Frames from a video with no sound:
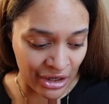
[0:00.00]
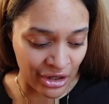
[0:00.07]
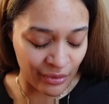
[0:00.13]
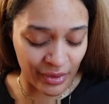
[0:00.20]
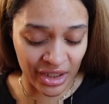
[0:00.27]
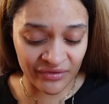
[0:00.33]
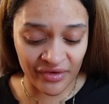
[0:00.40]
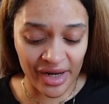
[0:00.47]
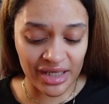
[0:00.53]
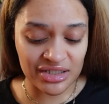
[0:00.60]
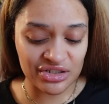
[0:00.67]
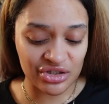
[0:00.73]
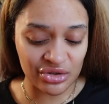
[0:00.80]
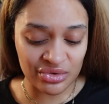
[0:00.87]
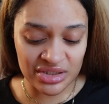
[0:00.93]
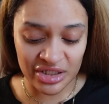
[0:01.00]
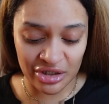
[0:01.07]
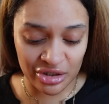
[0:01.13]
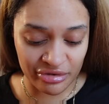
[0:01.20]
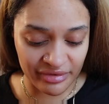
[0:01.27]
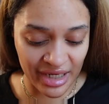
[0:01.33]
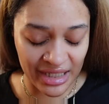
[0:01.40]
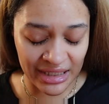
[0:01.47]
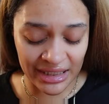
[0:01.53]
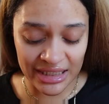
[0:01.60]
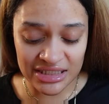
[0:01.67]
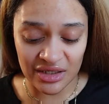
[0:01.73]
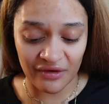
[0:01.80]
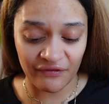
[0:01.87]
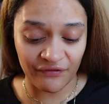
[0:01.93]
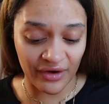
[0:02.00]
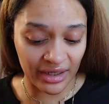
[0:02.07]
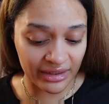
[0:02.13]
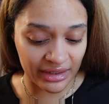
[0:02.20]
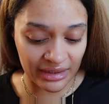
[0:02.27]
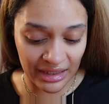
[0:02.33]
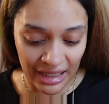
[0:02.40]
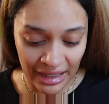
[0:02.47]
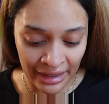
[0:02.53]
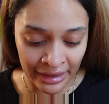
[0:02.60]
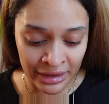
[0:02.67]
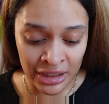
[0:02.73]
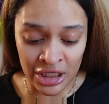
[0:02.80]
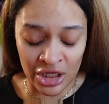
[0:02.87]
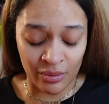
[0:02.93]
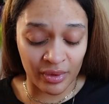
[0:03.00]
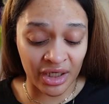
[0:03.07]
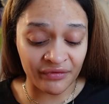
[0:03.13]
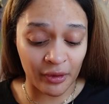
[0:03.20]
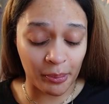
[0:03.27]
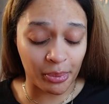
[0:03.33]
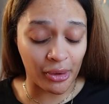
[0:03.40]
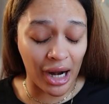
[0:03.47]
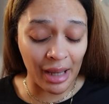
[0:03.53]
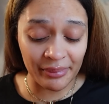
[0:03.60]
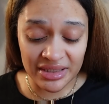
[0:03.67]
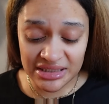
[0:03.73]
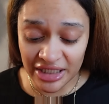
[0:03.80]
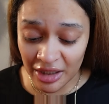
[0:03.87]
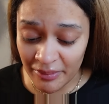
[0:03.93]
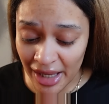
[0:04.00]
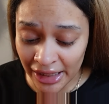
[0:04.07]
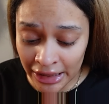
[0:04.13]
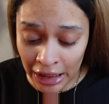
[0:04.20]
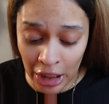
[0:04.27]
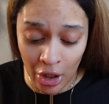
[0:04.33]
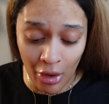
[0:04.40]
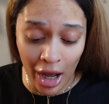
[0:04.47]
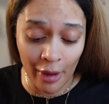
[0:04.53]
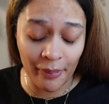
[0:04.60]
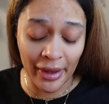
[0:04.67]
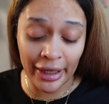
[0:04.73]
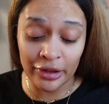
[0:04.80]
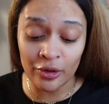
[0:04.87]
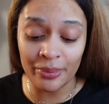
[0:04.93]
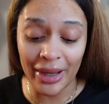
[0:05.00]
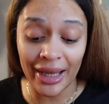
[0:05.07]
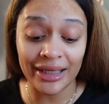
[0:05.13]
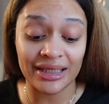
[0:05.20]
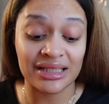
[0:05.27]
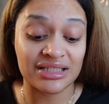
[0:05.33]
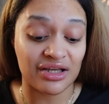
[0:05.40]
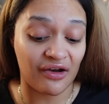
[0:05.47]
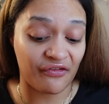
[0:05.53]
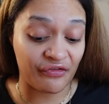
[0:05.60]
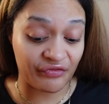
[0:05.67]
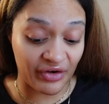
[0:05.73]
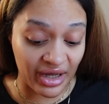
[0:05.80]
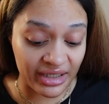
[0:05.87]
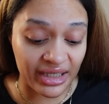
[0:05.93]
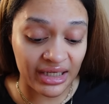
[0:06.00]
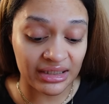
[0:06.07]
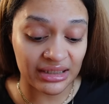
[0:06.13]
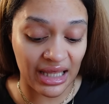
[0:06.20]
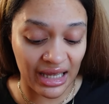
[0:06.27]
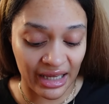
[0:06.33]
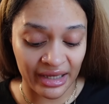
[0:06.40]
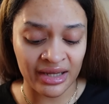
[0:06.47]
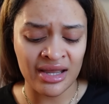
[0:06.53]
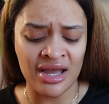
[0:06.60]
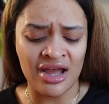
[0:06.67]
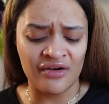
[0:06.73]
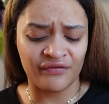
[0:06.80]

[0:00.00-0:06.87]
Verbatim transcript: Whatever excuse they're creating, it's a fucking lie. Whatever promise they're making, oh, I'll pay you back, it's a fucking lie.